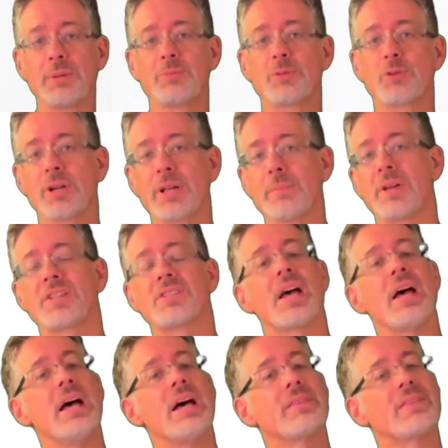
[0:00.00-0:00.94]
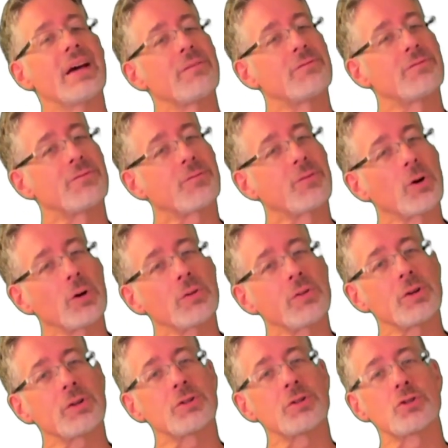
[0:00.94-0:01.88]
treatments that
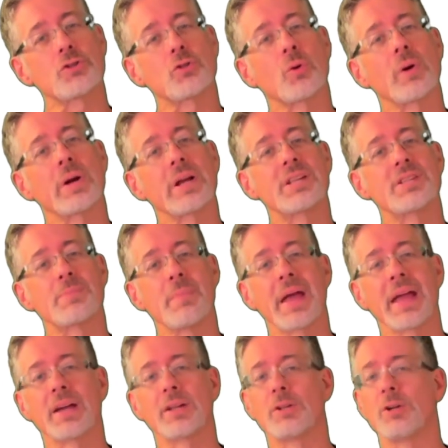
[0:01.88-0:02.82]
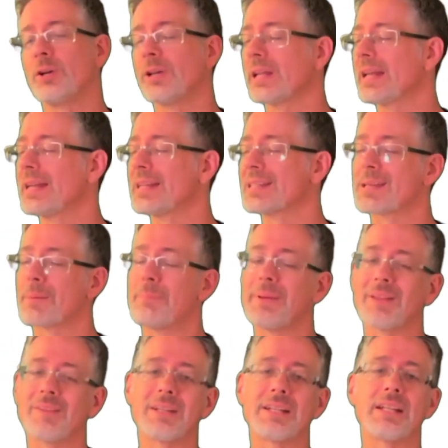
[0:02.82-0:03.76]
further destroy his manhood and his
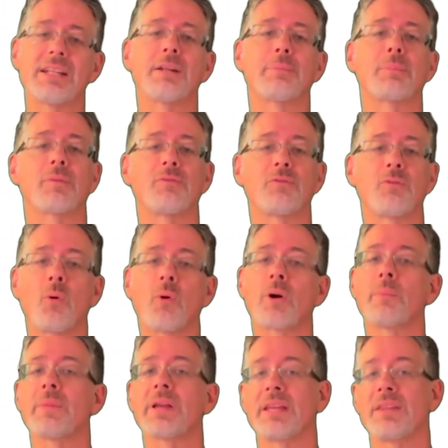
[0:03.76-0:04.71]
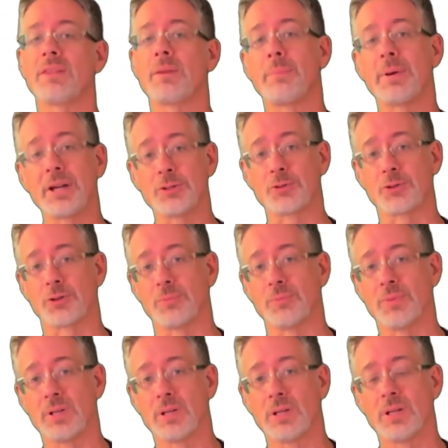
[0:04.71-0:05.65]
ability to perform in the bedroom.
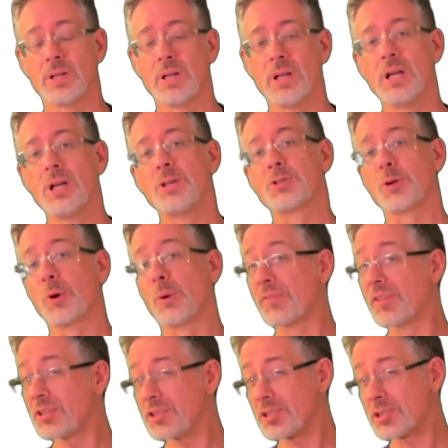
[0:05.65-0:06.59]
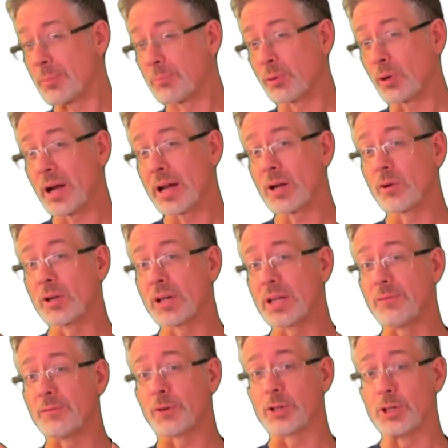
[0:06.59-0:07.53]
So if this is a
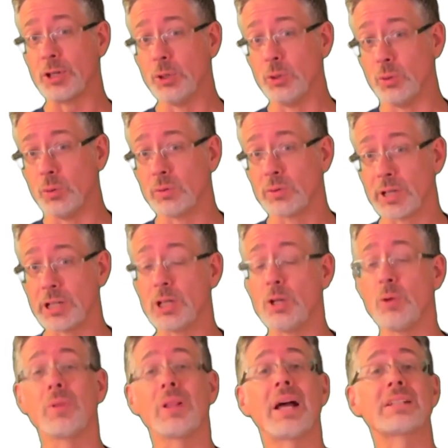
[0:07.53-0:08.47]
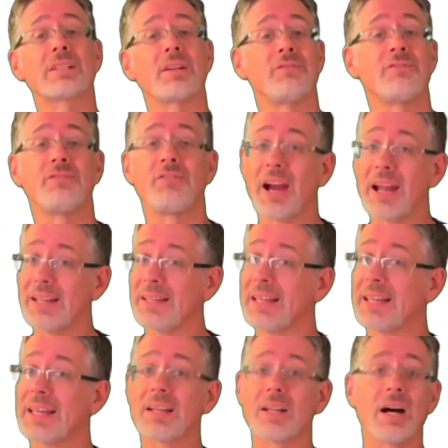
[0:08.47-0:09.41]
priority for you and you would like to
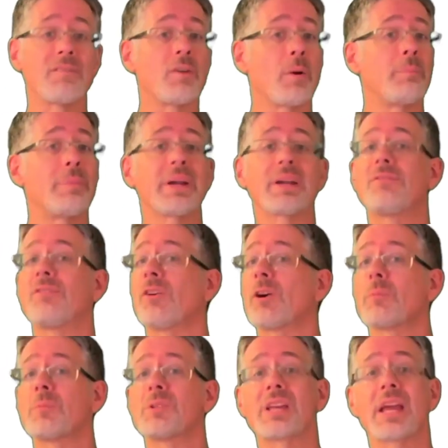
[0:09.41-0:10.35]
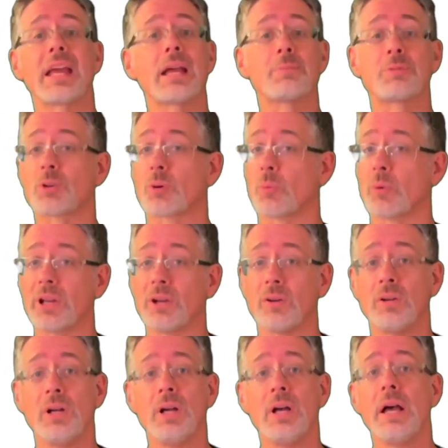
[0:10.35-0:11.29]
finally get off a big pharma's hamster
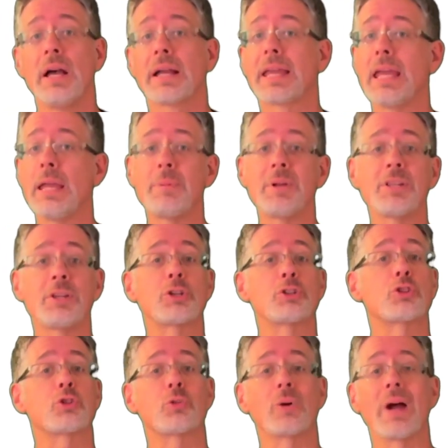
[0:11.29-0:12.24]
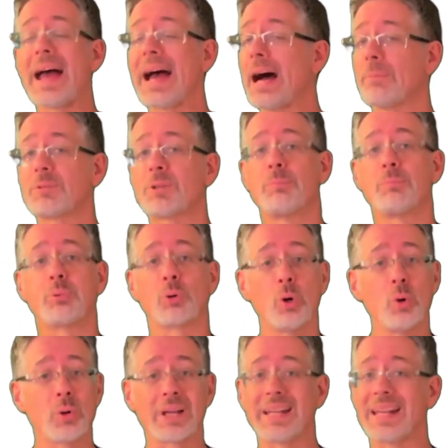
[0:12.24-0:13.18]
wheel, keeping you trapped,
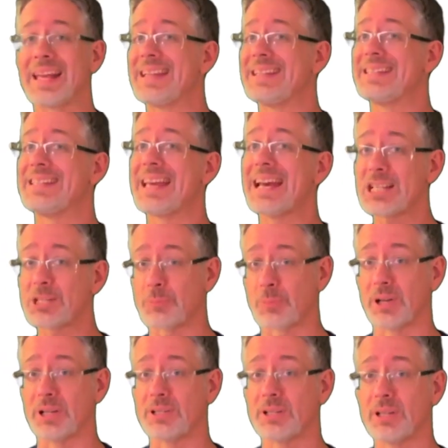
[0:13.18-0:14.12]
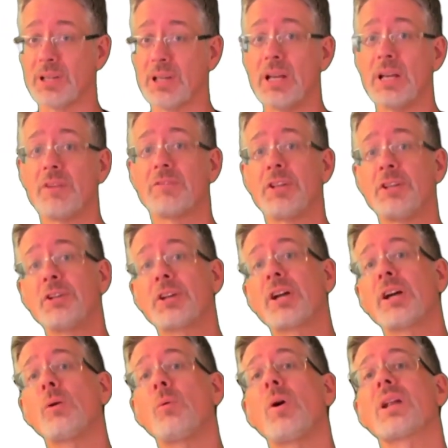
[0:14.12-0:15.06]
broken, and desperate, then you're
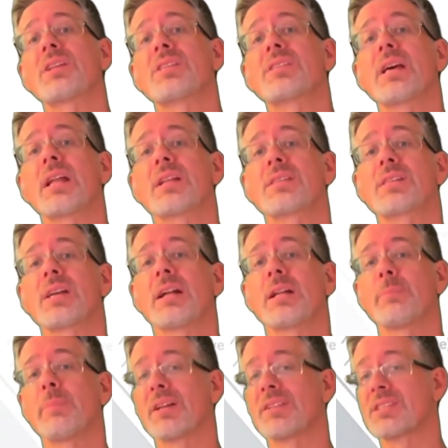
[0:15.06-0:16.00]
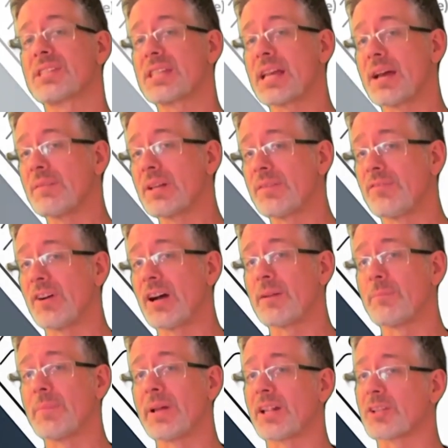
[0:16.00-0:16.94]
going to want to set aside about
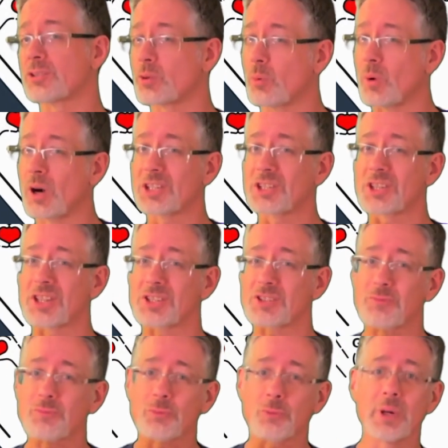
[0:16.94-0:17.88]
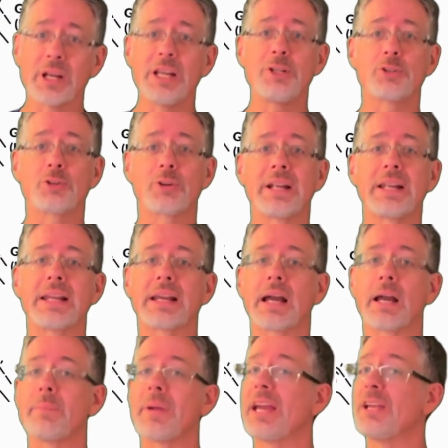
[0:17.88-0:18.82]
75 minutes to watch this free training
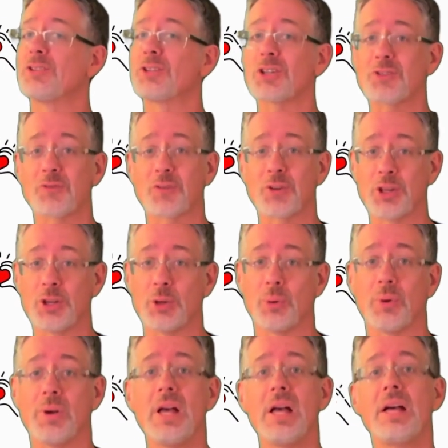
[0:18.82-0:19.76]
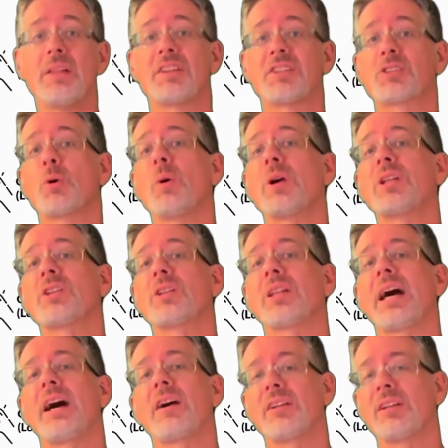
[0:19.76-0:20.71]
I made just for you that's going to
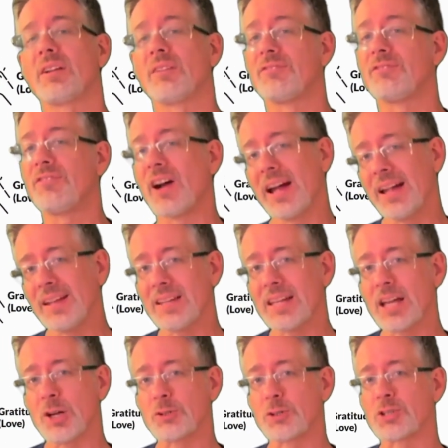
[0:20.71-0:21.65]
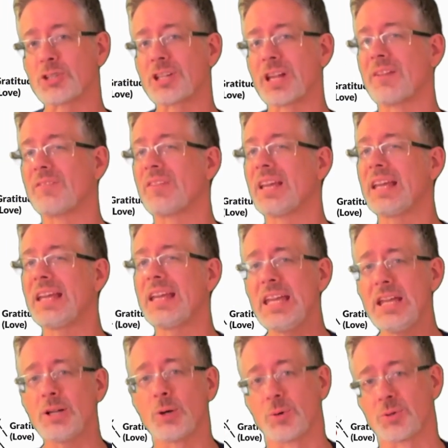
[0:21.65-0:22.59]
allow you to finally understand the
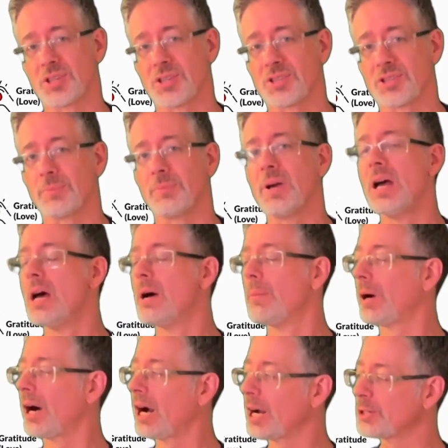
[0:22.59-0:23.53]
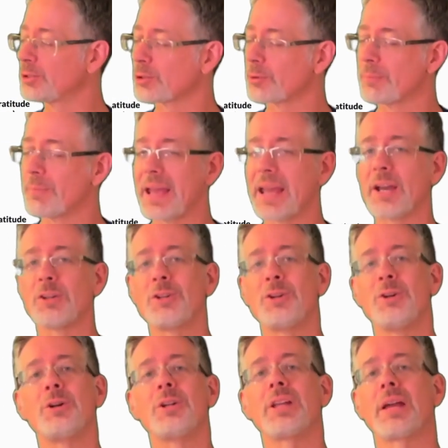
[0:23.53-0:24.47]
ecosystem behind your
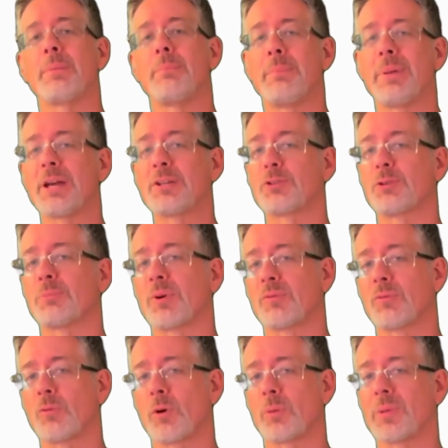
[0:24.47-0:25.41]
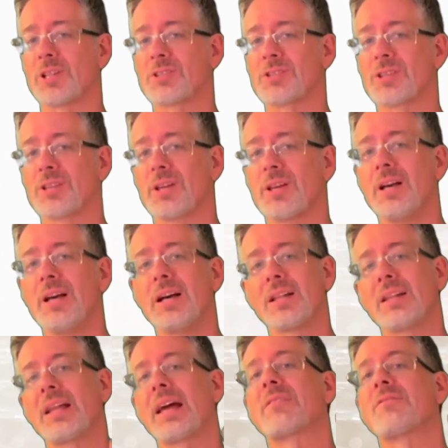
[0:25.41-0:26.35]
manhood and bedroom performance.
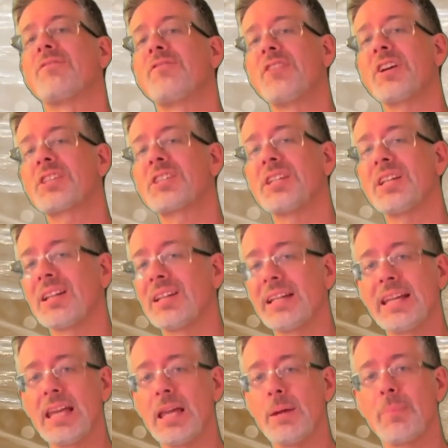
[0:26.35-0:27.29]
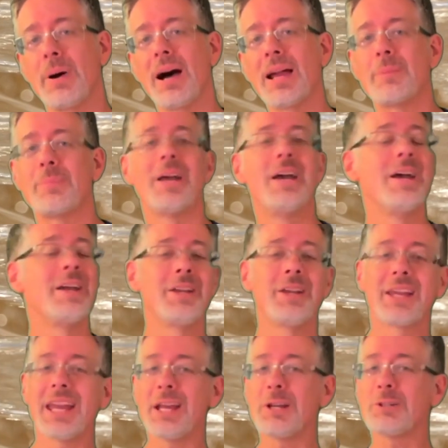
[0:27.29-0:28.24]
Like fixing a leaky pipe, you
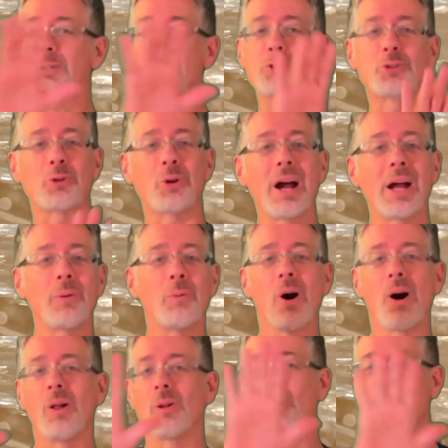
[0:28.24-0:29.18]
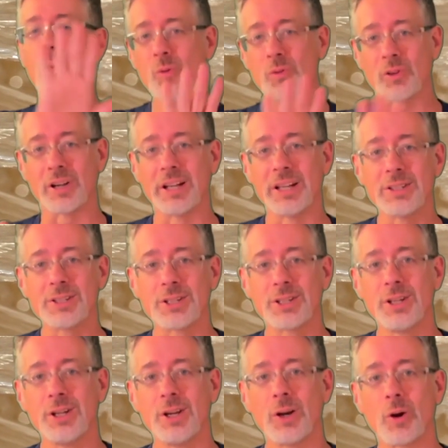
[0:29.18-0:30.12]
can't just drywall over it
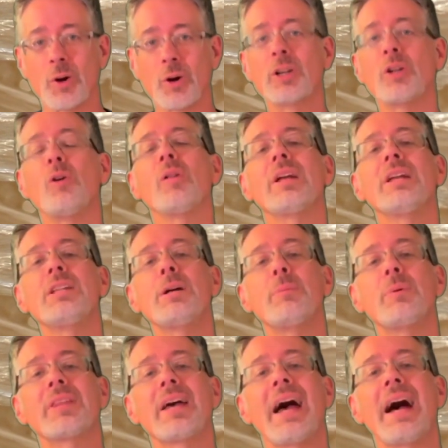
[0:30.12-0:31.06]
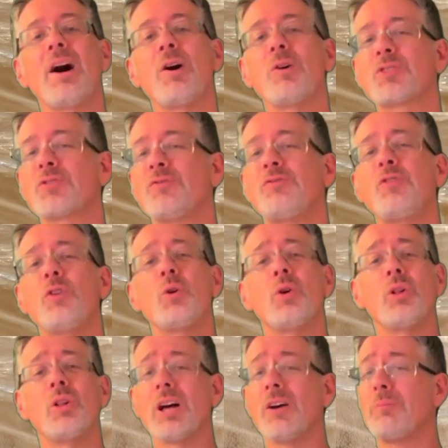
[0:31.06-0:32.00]
or you'll end up with a house
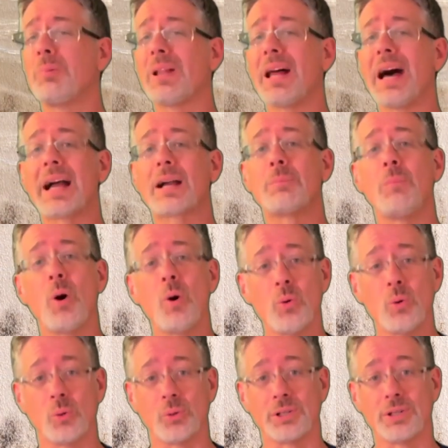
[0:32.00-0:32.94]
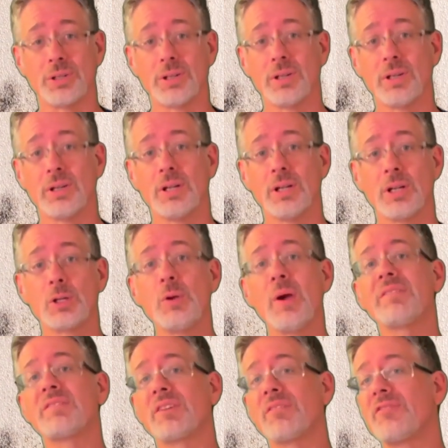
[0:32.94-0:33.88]
full of black mold. You
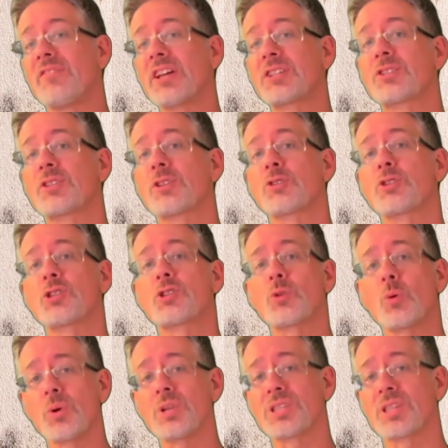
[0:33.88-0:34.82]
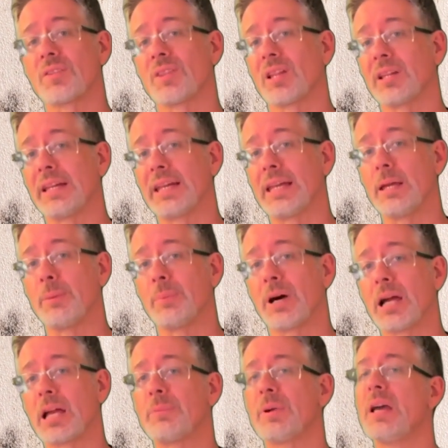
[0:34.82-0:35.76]
have to fix the source of the leaky
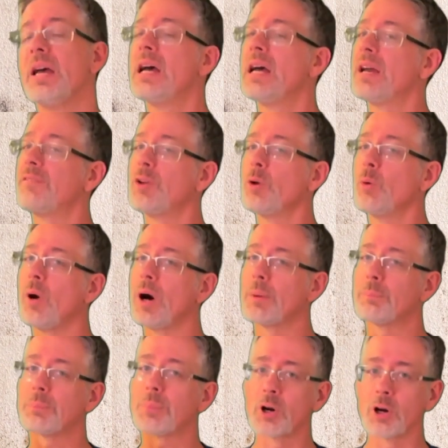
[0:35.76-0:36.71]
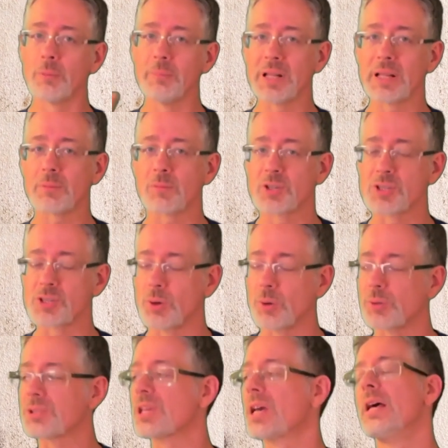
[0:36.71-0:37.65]
pipe if you want permanent
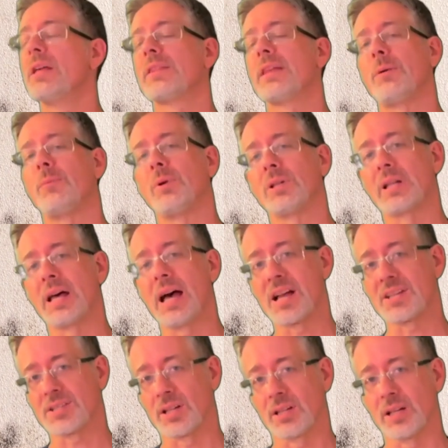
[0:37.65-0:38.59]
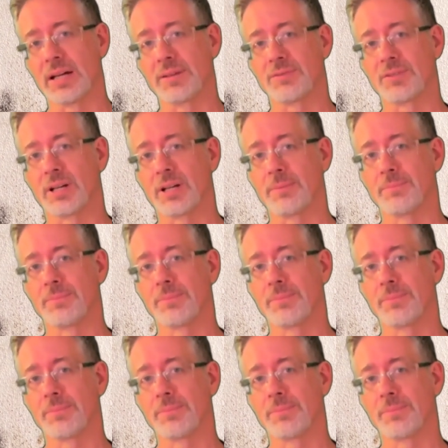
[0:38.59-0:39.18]
results that will last a lifetime.